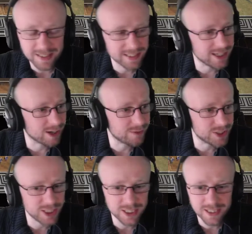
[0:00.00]

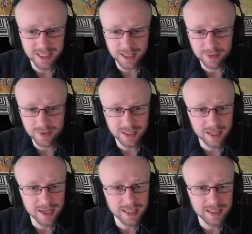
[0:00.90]
Carthaginians here with the
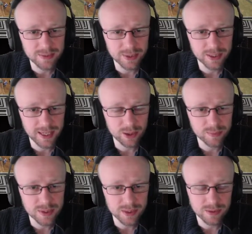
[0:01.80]
lights. We could get
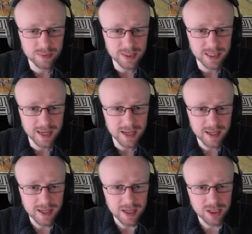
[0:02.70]
up to, what's that,
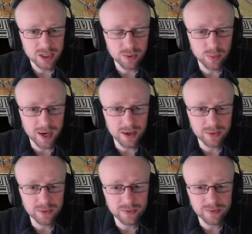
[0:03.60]
12,